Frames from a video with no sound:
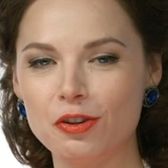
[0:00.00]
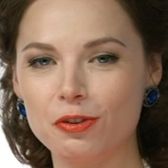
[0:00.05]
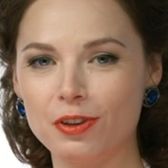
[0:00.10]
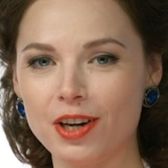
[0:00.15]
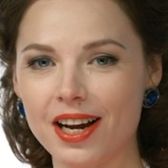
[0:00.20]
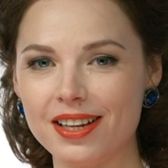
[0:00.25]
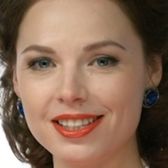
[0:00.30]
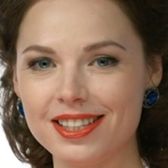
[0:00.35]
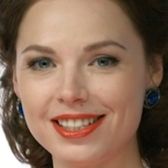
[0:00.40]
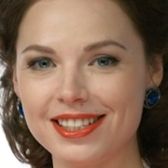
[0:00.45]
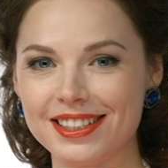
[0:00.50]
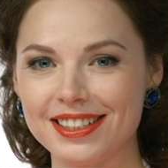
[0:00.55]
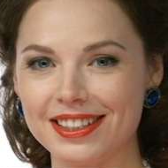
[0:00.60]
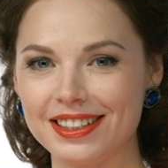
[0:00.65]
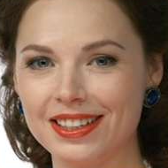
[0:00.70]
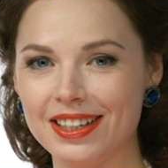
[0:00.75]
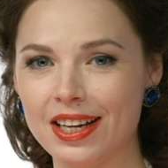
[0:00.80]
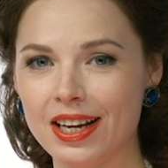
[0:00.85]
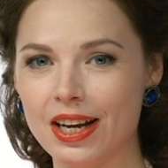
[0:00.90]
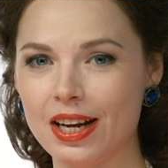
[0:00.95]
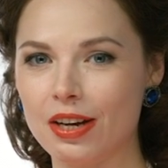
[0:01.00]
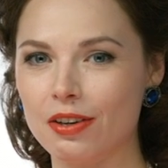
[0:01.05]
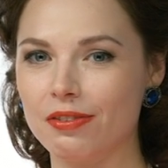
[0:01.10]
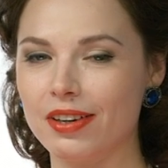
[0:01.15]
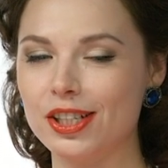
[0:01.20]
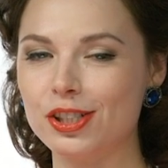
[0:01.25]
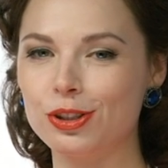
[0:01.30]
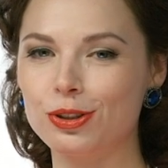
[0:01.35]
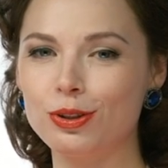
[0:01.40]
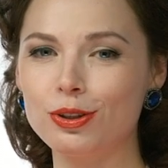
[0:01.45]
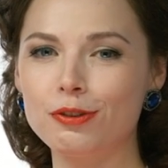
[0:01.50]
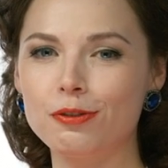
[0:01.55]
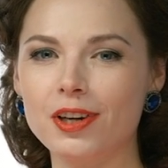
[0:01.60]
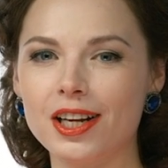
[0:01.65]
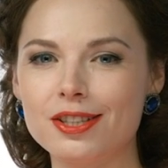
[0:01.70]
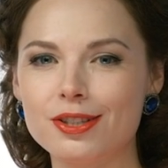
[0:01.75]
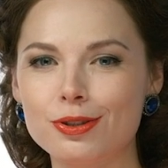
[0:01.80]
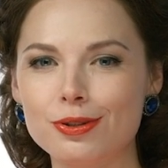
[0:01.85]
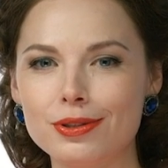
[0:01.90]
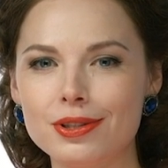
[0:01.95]
flying the French flag.
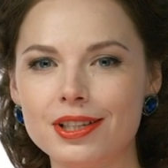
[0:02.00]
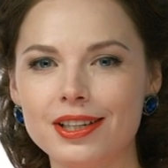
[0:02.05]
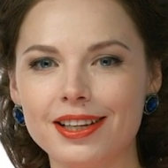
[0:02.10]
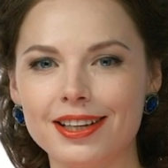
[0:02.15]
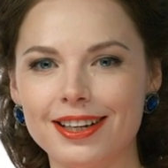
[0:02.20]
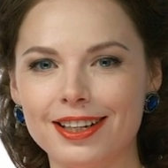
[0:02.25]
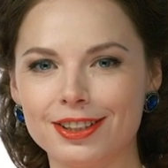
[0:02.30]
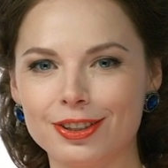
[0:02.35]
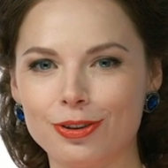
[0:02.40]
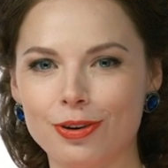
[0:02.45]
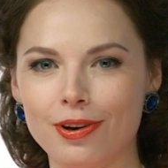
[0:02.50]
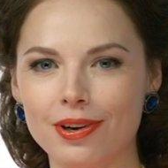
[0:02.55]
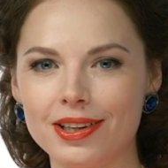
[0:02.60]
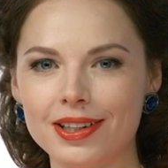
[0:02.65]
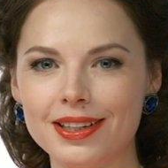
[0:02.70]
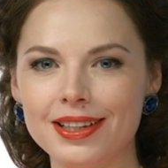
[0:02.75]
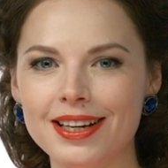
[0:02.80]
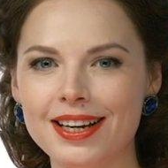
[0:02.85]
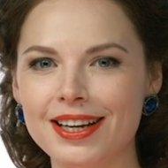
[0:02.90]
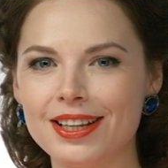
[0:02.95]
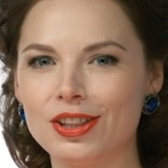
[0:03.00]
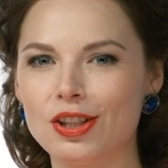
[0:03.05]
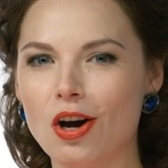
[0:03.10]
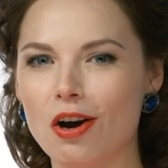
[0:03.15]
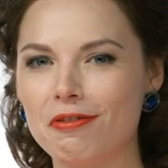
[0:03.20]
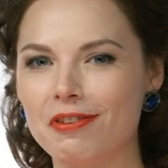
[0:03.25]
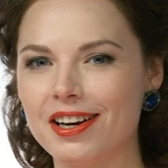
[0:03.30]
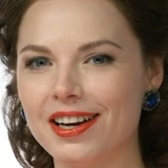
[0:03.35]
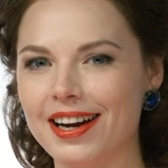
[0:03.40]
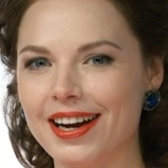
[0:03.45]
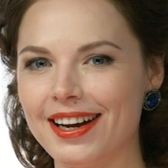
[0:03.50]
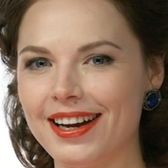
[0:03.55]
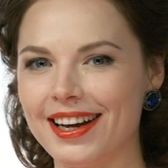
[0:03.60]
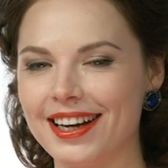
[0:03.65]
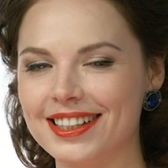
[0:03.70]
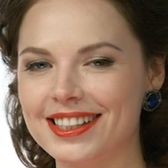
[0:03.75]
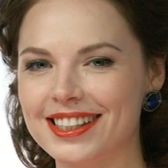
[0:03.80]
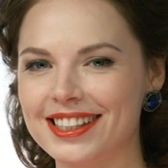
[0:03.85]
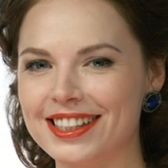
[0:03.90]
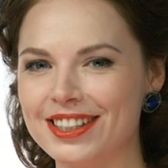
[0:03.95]
It will bring French battleships, a
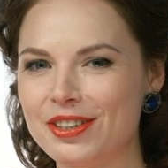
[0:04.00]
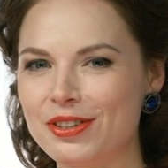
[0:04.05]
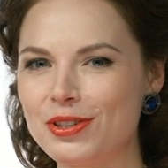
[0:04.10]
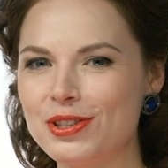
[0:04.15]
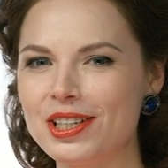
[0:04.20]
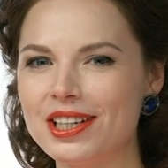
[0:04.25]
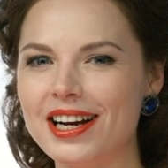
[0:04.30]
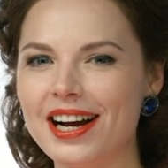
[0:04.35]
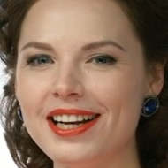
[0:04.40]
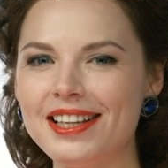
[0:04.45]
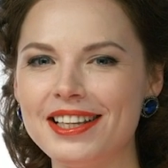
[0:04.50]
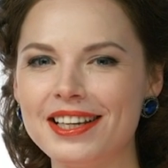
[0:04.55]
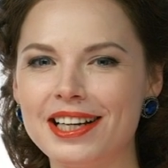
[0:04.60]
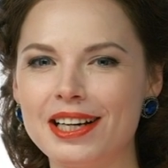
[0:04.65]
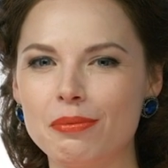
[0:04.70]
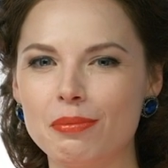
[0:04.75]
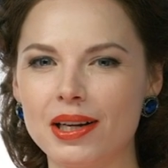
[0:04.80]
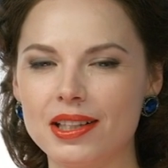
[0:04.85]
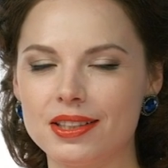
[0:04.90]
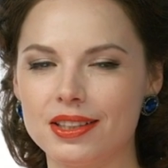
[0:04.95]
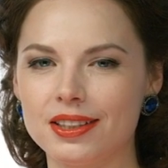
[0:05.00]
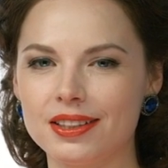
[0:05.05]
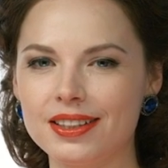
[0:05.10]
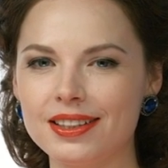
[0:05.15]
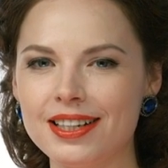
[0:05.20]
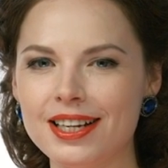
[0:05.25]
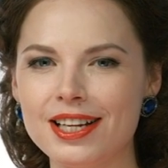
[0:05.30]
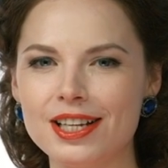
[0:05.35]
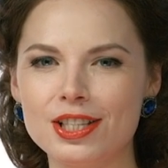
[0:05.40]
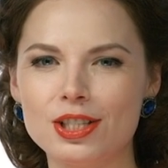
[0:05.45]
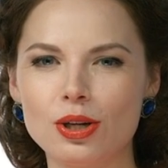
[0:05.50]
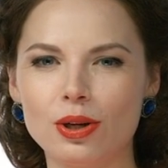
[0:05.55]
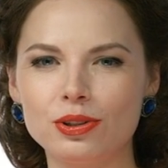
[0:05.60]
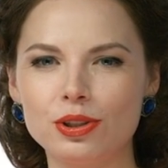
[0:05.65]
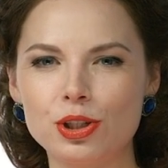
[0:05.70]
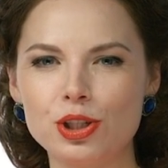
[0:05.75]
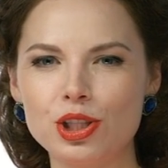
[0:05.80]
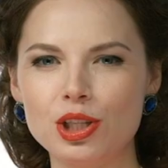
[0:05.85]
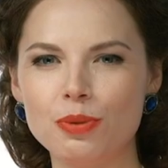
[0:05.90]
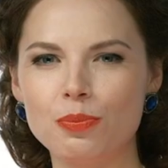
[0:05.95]
new collection, a unique commander,
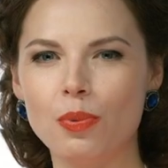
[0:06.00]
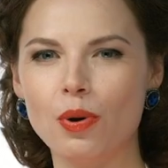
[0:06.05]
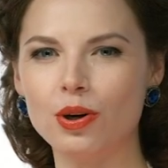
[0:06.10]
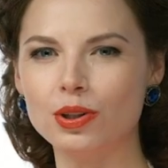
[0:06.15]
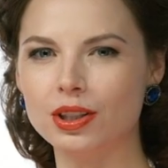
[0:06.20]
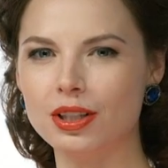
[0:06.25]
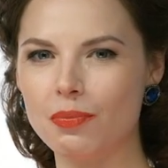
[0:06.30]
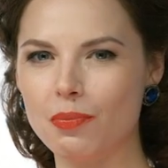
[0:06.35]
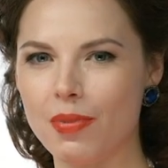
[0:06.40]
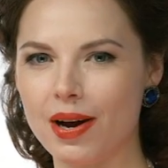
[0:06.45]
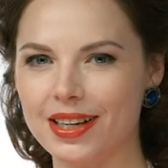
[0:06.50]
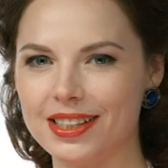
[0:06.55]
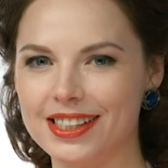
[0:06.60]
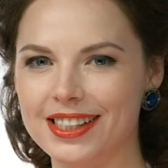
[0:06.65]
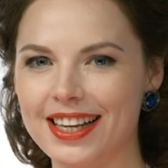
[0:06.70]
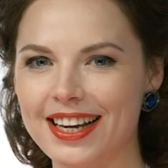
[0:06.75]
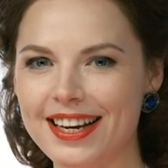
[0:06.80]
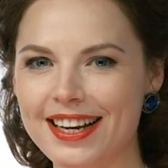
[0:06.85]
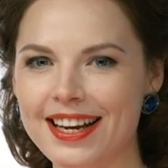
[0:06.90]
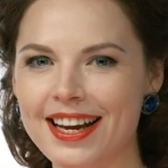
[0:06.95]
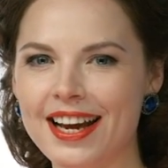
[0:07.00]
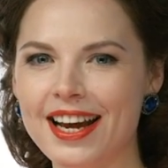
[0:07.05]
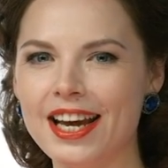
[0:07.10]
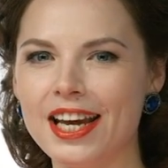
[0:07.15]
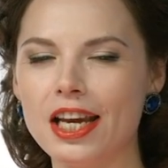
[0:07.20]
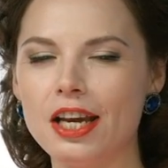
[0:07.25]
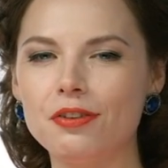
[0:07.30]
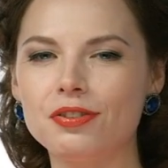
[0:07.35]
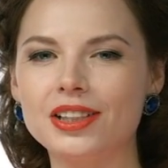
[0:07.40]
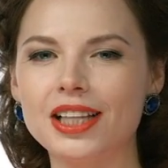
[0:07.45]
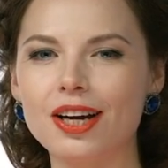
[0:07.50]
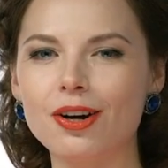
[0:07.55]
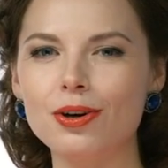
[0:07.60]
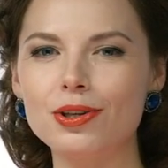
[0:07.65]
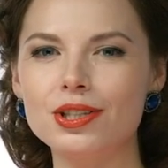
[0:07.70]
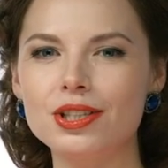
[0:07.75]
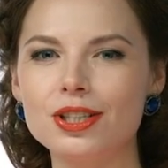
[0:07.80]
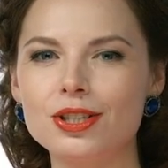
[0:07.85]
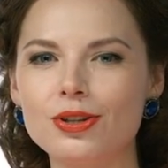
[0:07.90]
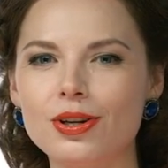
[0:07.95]
the sunny Marseille port,
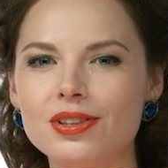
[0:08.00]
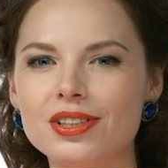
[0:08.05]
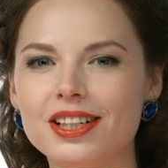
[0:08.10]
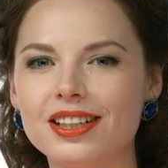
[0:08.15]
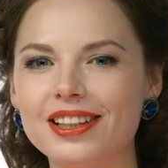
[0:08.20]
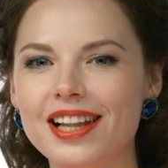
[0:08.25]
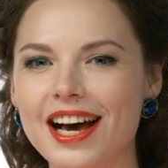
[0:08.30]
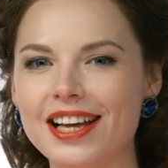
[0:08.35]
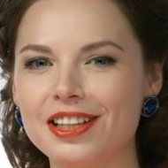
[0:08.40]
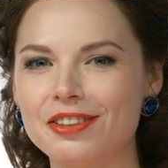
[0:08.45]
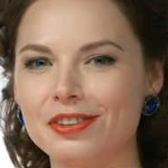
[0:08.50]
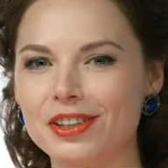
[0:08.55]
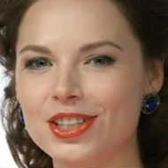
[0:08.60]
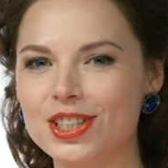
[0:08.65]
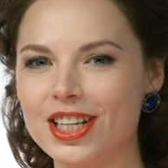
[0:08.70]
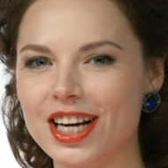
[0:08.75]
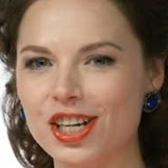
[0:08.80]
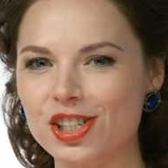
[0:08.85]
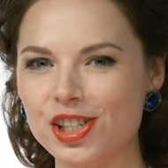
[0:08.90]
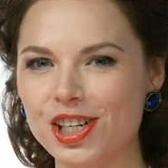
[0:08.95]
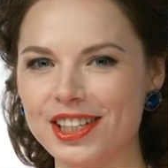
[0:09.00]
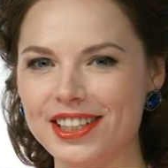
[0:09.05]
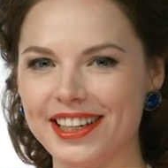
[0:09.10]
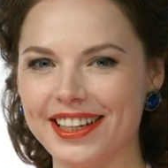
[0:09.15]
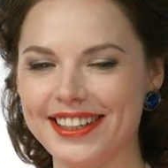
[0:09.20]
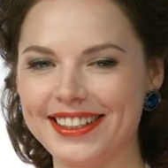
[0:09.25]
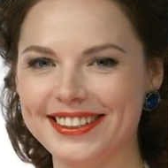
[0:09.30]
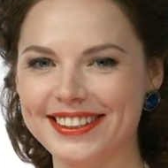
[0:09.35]
and the second season of clan